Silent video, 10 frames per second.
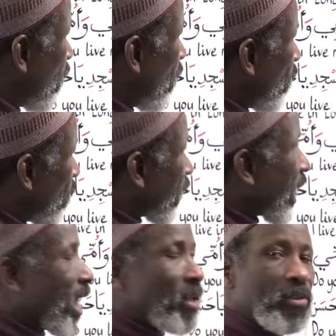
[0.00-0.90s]

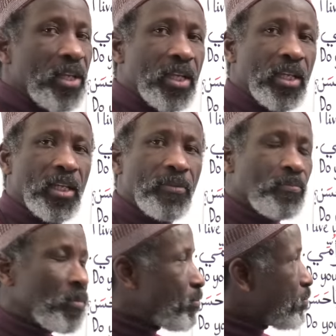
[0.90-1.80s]
look at the
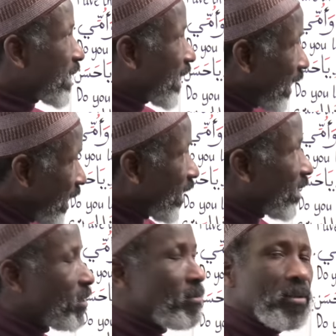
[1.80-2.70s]

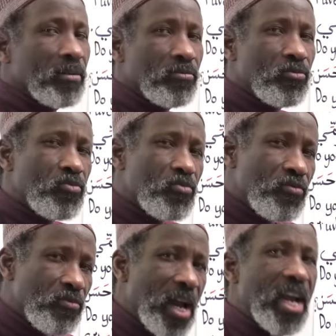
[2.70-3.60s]
beginning,
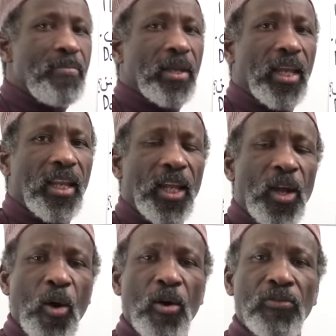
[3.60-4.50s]
very
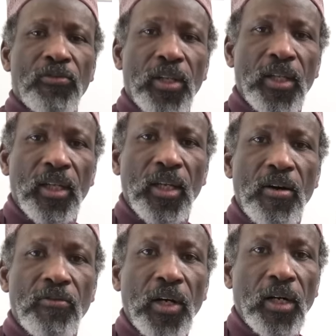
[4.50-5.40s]
beginning of the
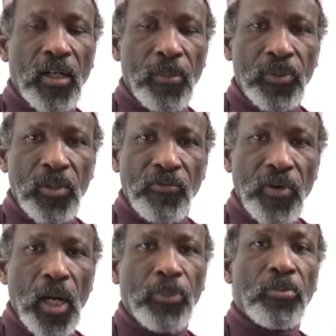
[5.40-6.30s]
verbs.
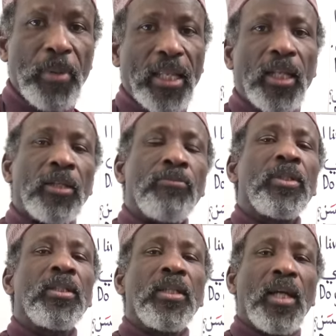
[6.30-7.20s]
Verbs
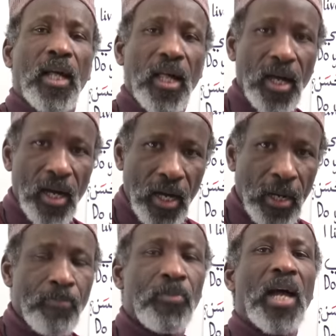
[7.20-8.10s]
meaning
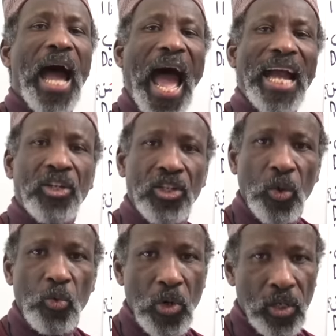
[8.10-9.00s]

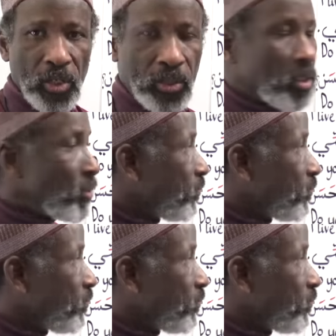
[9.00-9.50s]
action word.